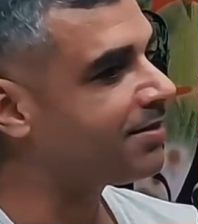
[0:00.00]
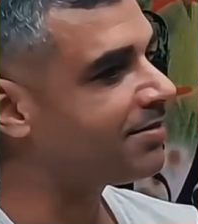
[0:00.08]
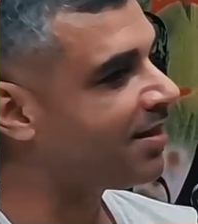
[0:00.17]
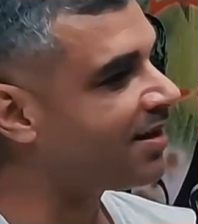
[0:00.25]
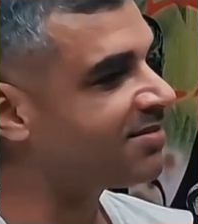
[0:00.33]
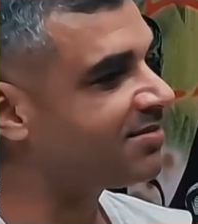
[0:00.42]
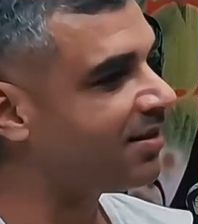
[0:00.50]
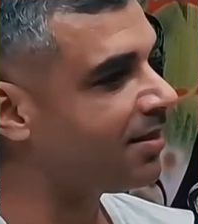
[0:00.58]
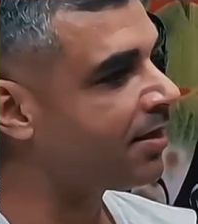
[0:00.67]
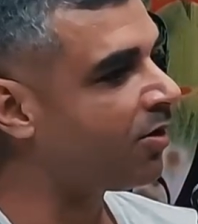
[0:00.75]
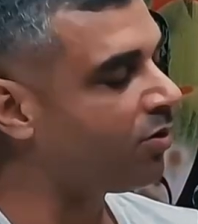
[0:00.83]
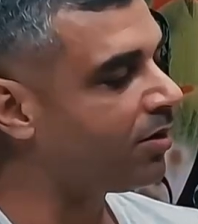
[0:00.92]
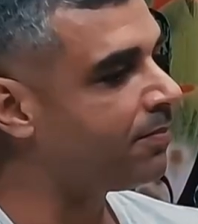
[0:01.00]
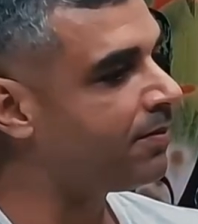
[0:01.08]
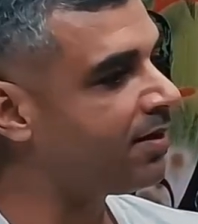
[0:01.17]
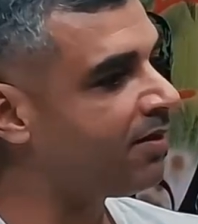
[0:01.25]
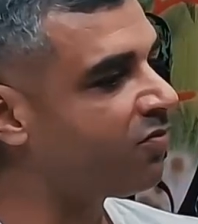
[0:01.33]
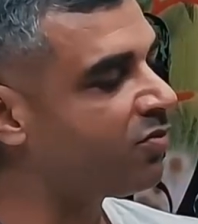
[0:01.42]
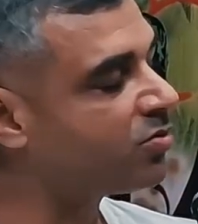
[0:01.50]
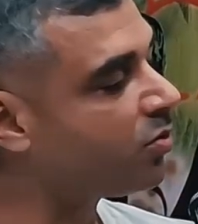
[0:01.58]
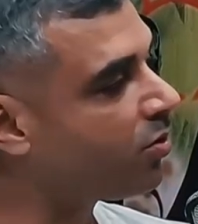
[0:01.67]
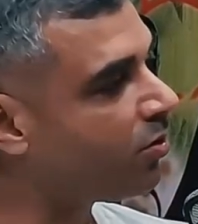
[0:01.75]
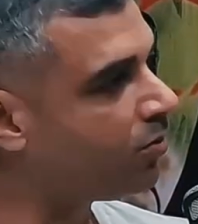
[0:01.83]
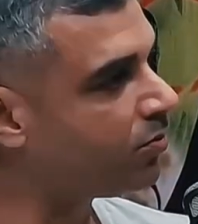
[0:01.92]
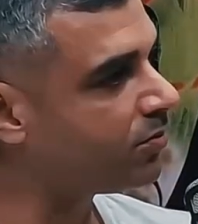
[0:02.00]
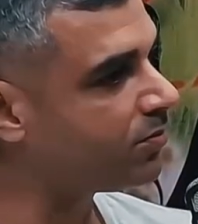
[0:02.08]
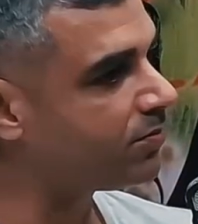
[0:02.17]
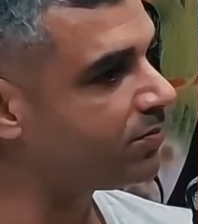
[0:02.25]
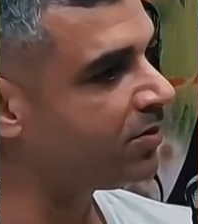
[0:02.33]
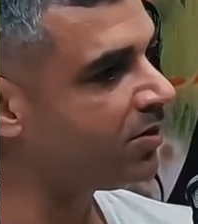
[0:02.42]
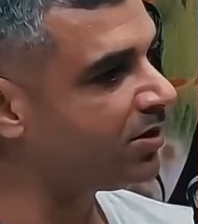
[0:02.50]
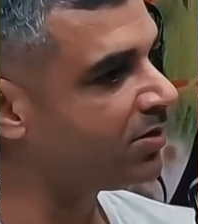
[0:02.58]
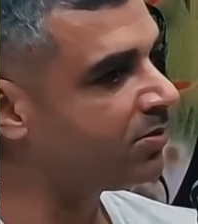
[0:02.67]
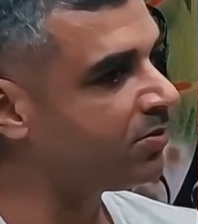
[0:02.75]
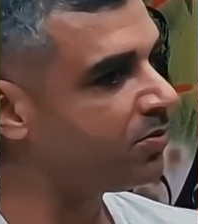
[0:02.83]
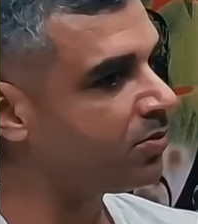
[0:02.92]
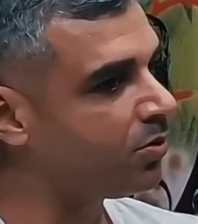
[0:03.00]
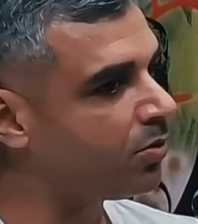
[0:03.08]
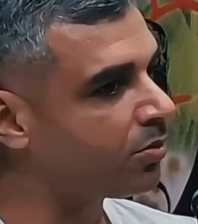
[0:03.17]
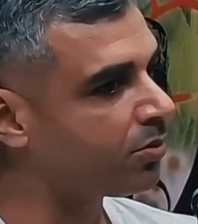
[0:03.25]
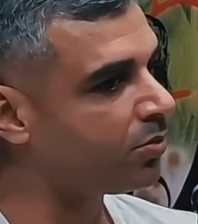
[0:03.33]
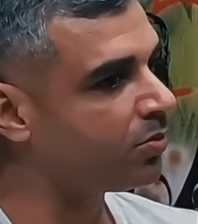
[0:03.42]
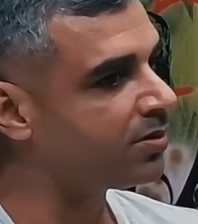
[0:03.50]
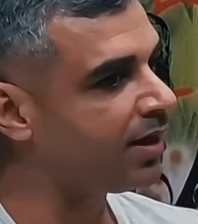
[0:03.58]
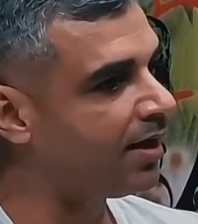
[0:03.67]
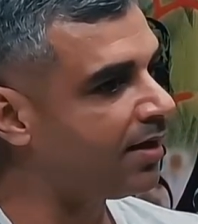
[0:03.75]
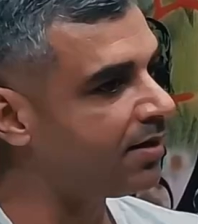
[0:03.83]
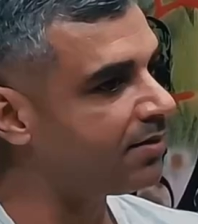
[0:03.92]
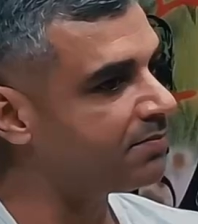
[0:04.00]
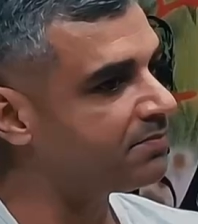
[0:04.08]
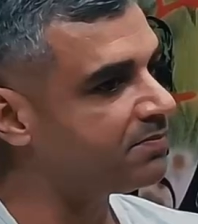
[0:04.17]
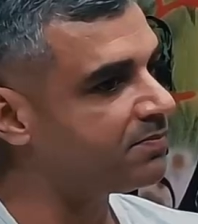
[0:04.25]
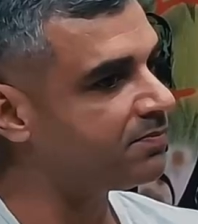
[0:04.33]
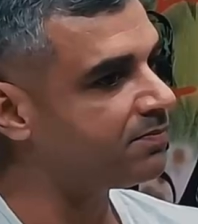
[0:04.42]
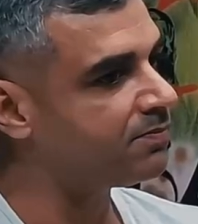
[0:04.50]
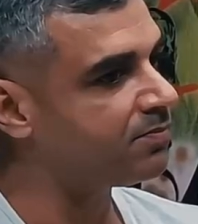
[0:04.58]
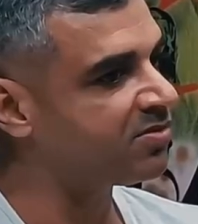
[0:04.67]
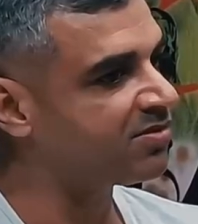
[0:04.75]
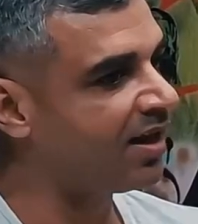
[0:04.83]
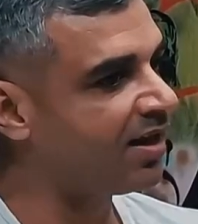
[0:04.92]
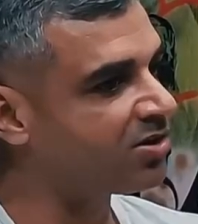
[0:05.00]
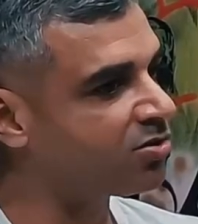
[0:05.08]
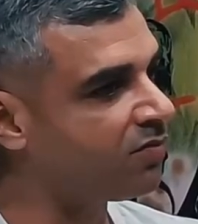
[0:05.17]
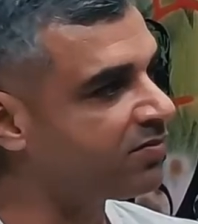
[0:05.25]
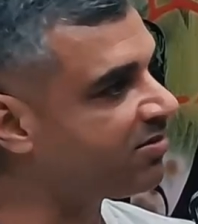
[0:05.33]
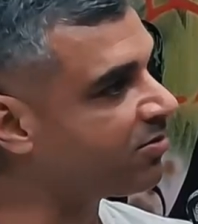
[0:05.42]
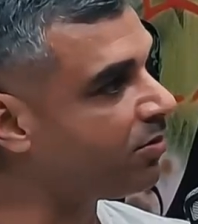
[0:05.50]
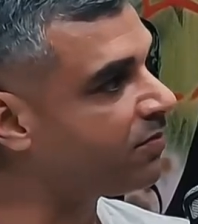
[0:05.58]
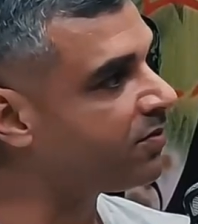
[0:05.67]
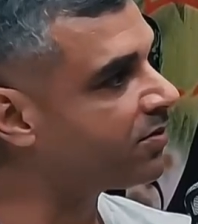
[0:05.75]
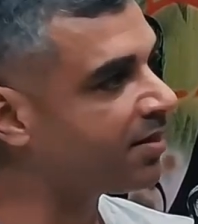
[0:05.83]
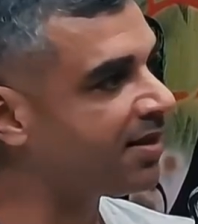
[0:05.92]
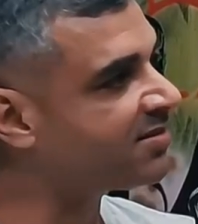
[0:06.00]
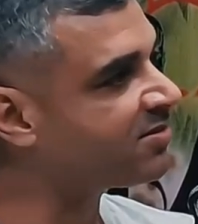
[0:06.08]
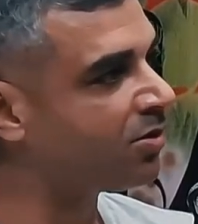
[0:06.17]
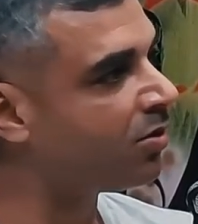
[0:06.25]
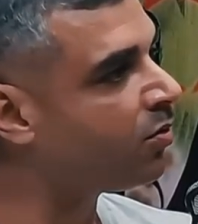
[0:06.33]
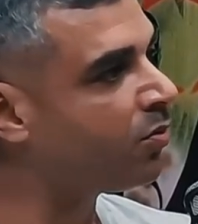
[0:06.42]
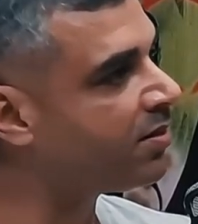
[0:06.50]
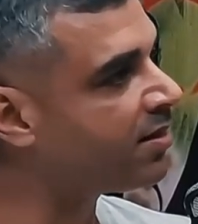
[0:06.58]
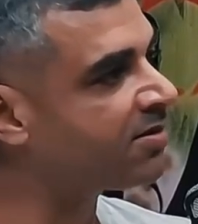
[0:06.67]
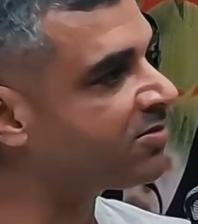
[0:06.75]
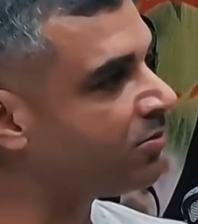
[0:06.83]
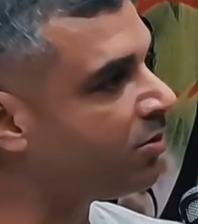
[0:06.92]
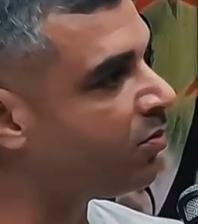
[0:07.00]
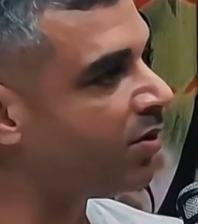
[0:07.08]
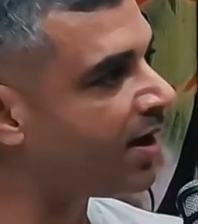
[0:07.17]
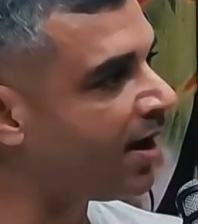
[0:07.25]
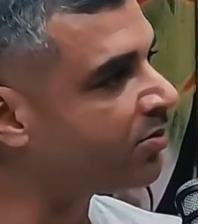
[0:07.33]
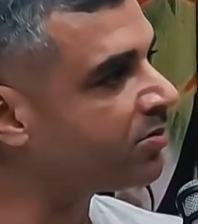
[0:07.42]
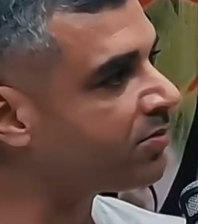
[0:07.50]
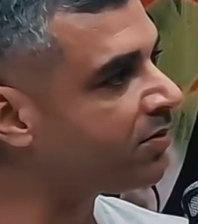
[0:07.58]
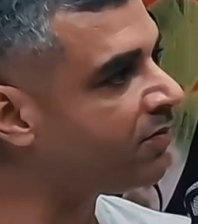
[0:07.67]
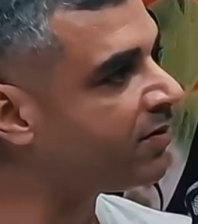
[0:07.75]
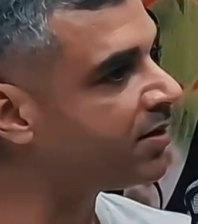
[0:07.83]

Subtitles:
you want to grow, you need to go through that stage of discomfort. There is no way out of it.